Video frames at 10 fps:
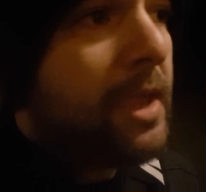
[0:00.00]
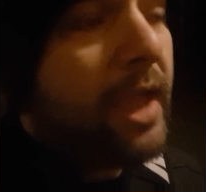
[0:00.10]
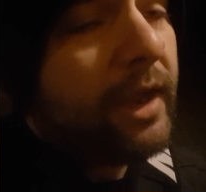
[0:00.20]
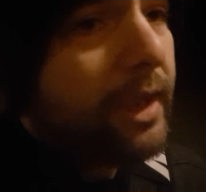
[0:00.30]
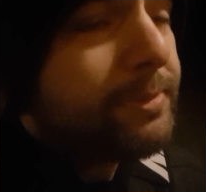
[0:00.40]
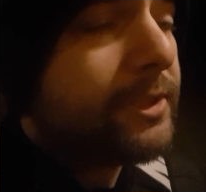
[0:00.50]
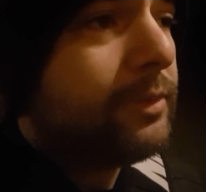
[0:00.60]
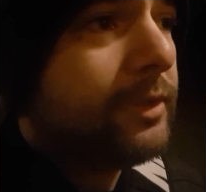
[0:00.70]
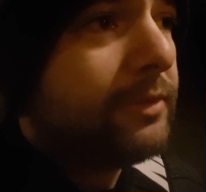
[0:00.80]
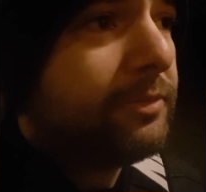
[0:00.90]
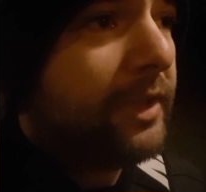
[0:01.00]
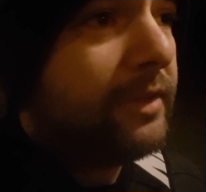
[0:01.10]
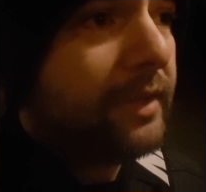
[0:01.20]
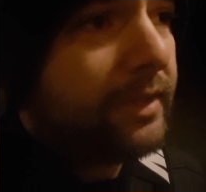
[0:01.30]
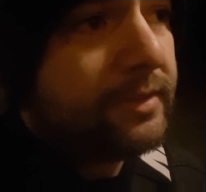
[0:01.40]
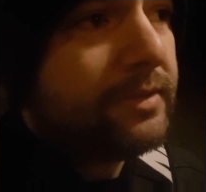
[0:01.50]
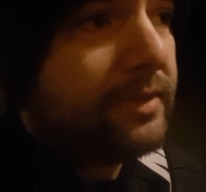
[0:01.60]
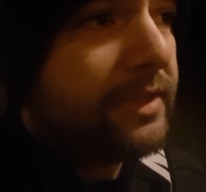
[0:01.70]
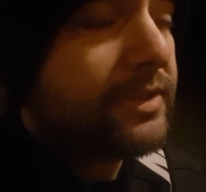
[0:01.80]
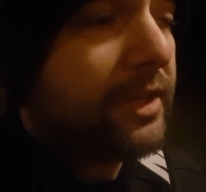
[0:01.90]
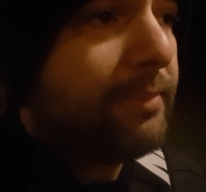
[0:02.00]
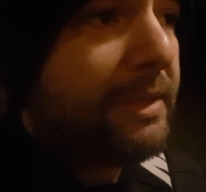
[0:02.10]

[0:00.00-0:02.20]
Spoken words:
And I absolutely think that there's going to